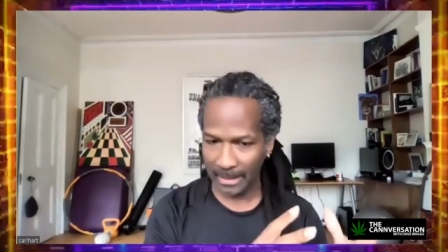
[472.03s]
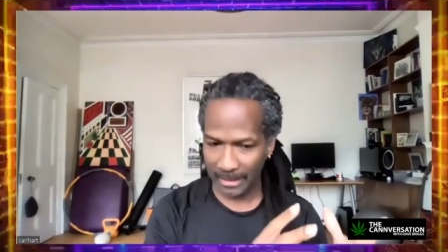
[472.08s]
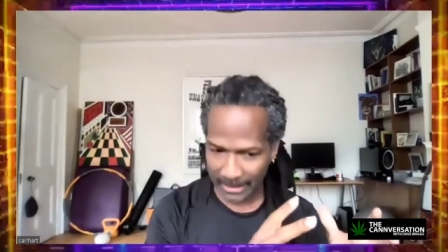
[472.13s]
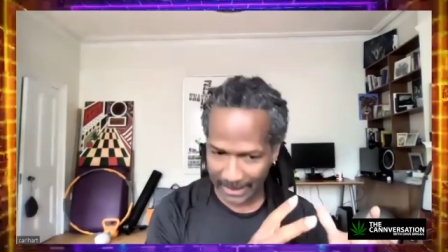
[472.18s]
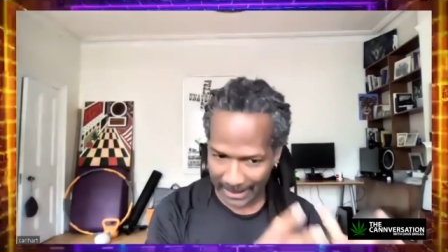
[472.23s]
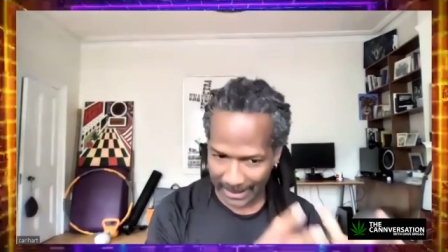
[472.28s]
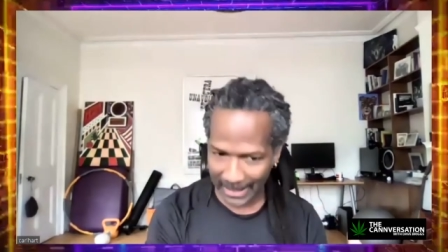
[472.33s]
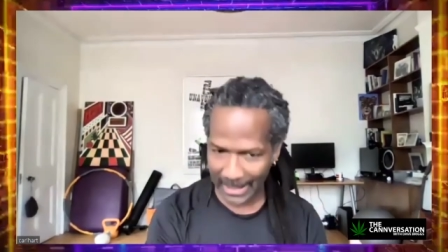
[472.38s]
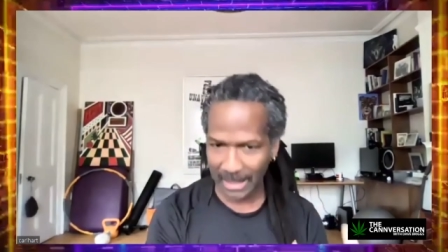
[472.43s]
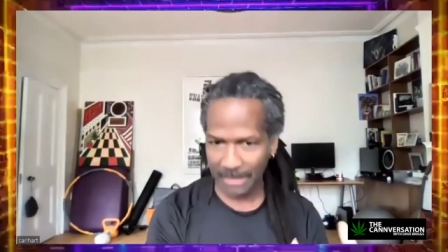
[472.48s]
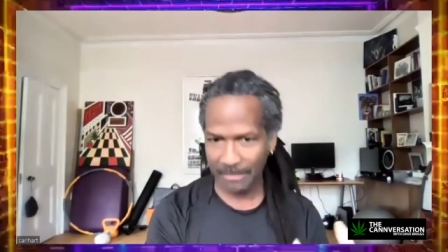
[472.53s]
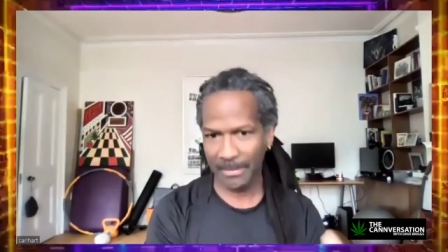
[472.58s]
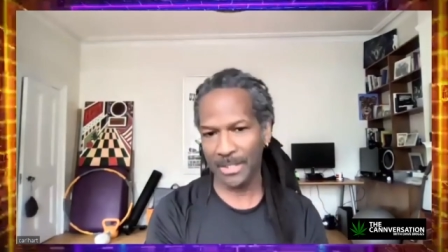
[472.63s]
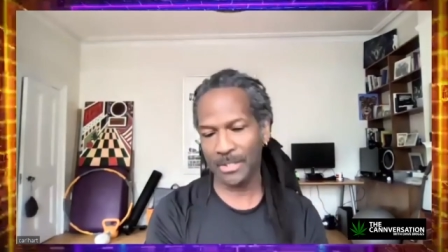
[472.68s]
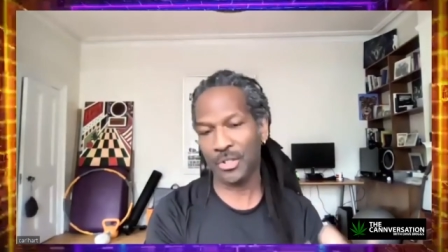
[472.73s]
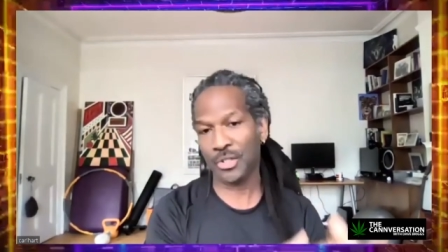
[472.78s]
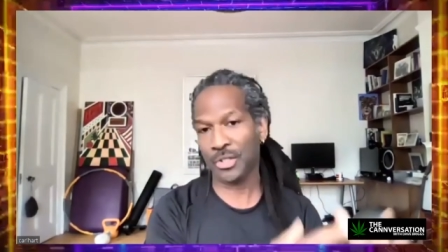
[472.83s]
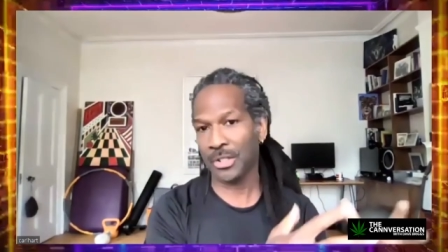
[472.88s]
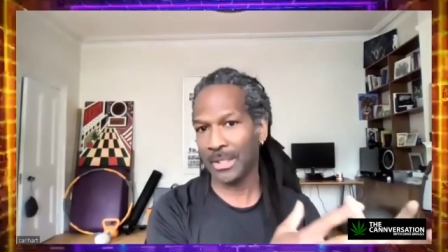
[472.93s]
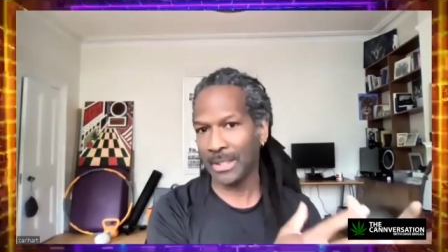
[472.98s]
cannabis
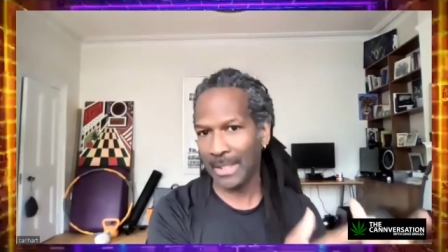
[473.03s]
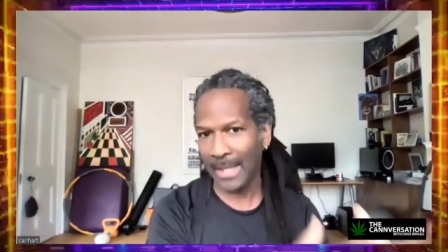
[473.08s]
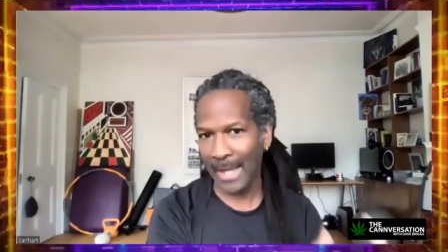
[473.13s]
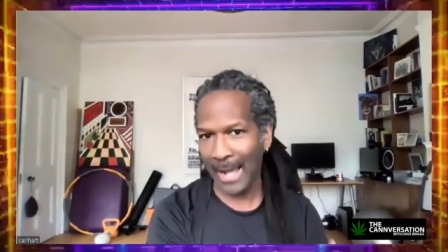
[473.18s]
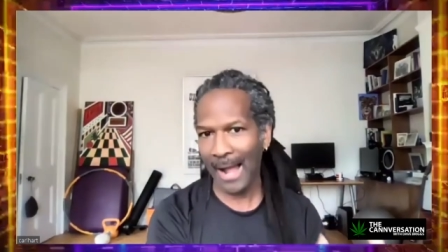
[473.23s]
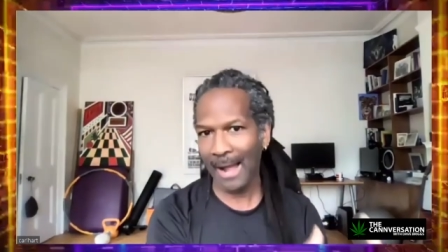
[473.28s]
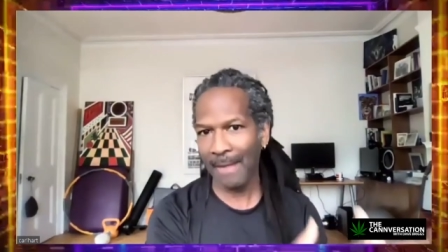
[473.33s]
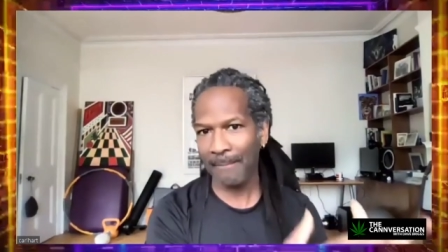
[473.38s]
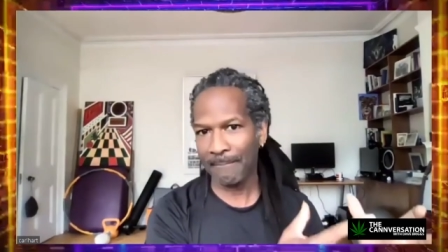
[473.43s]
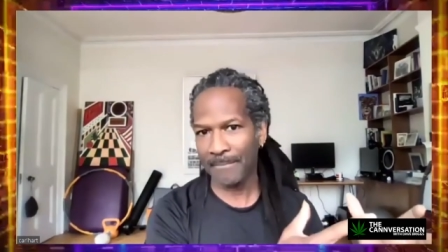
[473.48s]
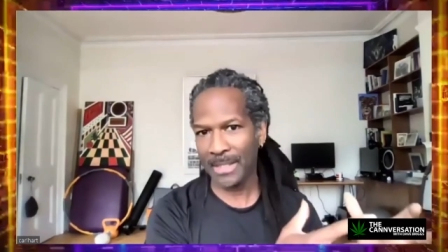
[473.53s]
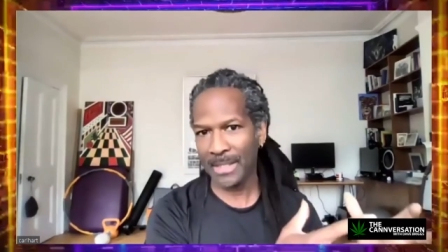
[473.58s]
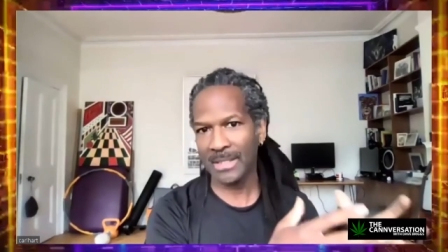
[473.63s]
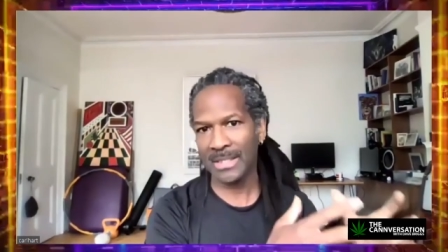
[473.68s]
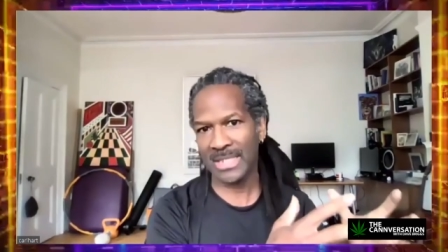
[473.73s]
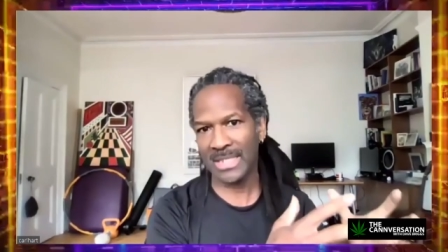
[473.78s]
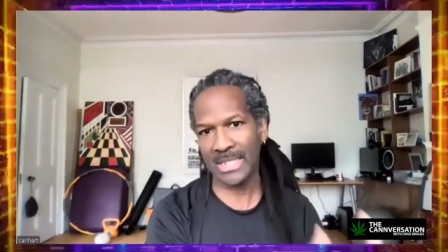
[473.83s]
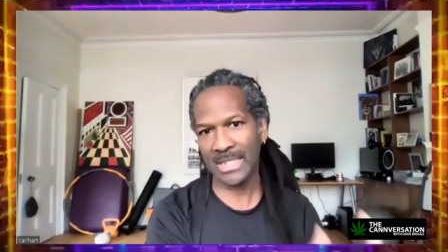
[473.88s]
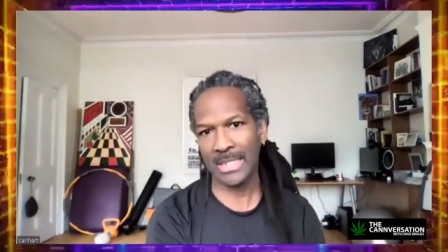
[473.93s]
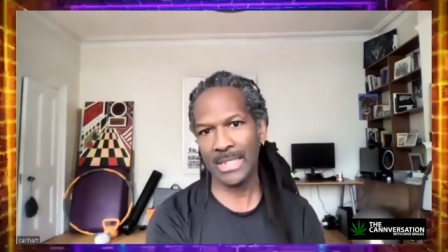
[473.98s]
should not be
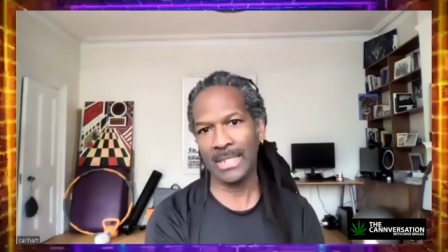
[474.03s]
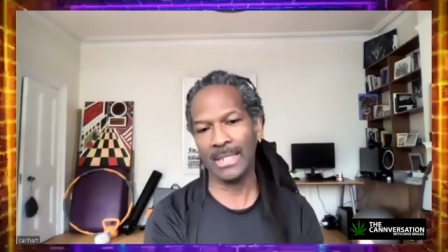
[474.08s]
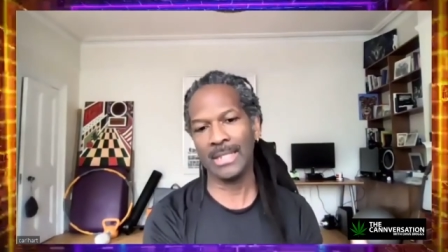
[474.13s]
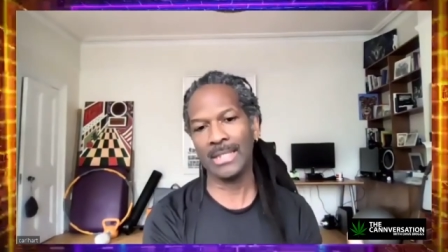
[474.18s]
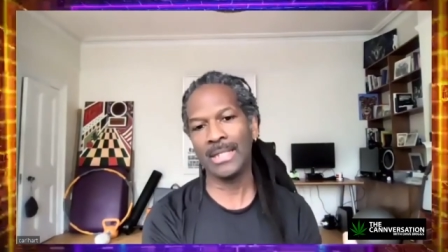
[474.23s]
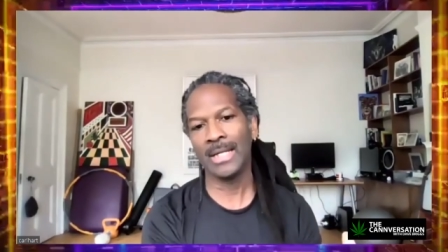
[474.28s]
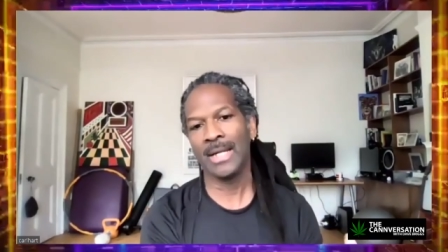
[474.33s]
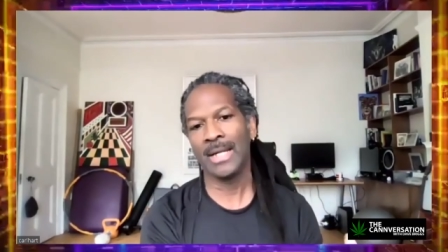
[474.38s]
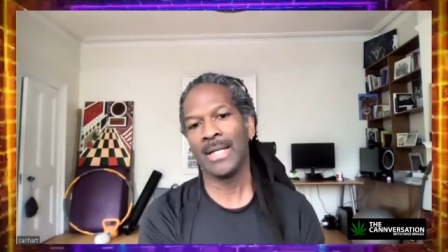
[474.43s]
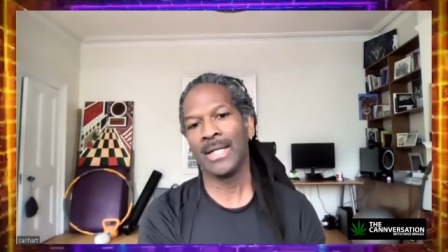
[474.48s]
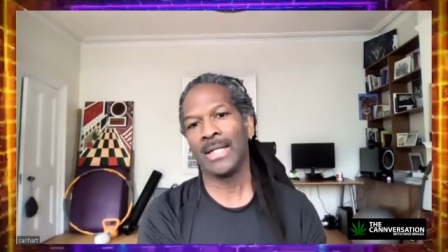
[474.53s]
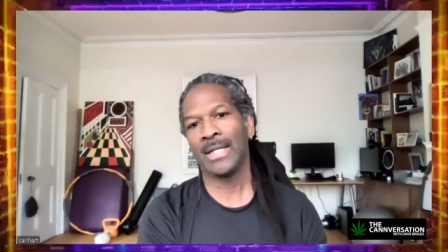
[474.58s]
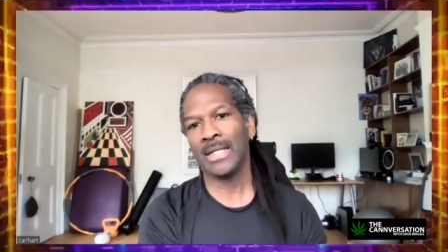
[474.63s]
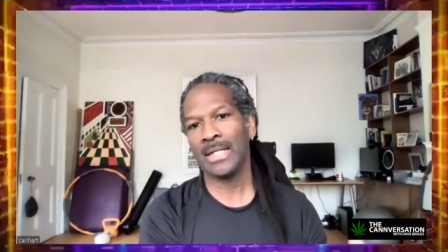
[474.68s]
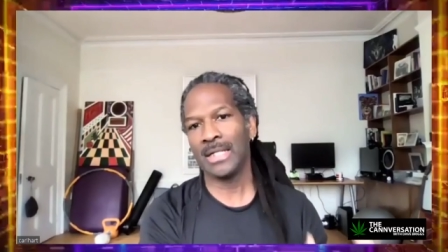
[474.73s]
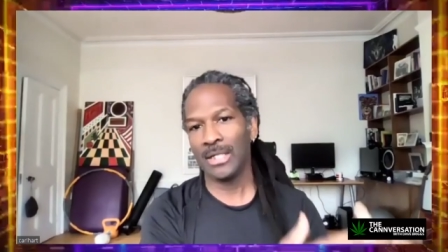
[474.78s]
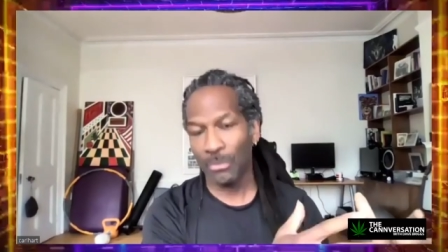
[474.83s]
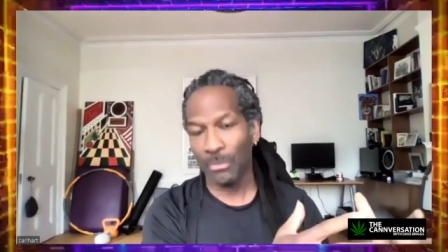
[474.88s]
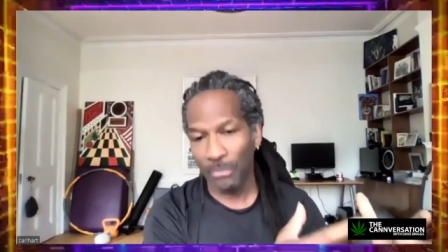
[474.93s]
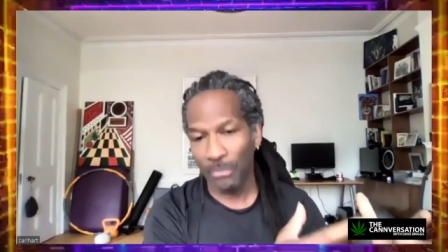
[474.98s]
seen
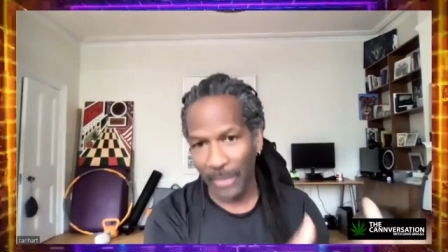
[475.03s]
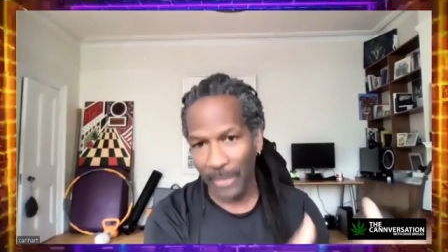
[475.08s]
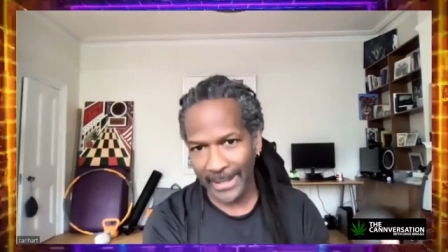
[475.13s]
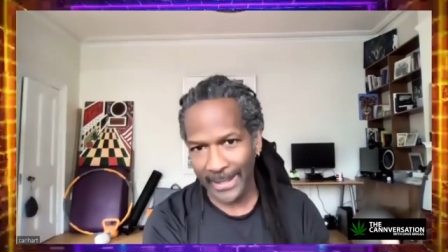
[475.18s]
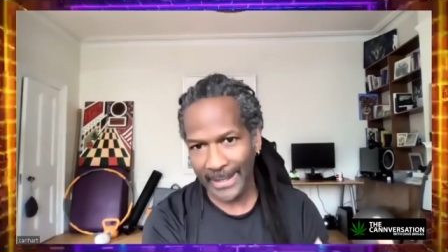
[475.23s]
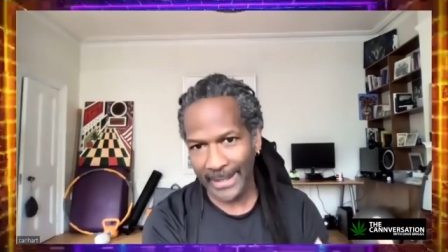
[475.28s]
in the way